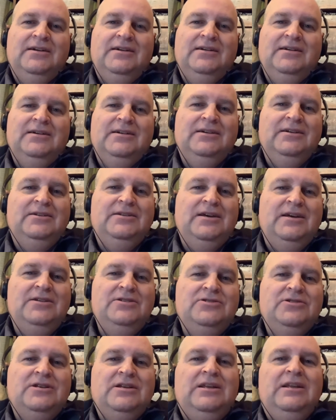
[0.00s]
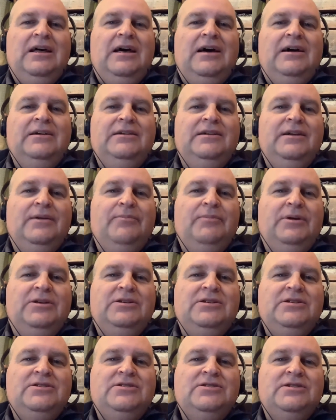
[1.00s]
it contains the line,
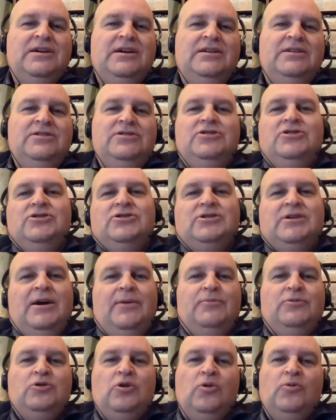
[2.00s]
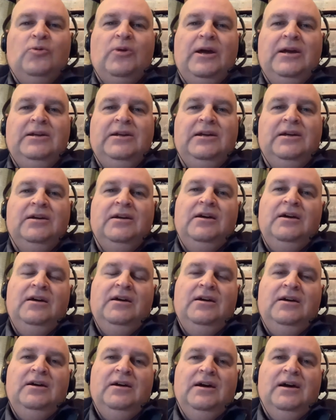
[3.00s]
but instead it just kept on raining.
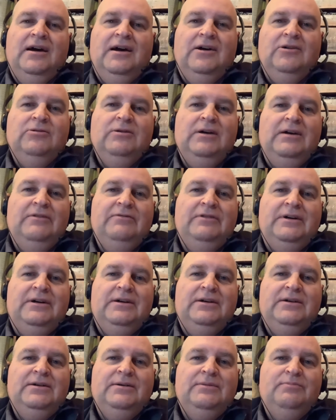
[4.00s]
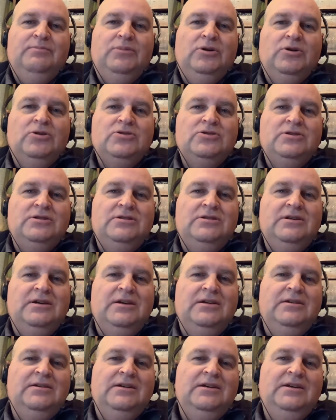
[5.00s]
However, Boxing
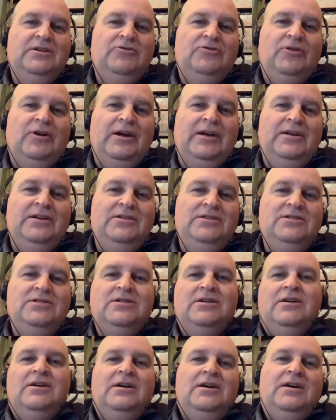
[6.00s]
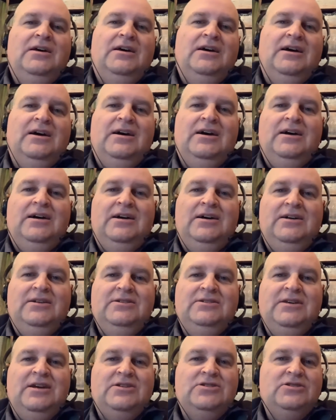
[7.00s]
Day, it rained, and
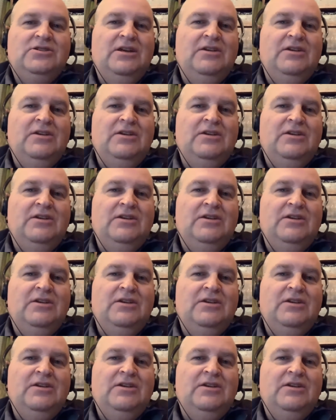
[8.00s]
yesterday,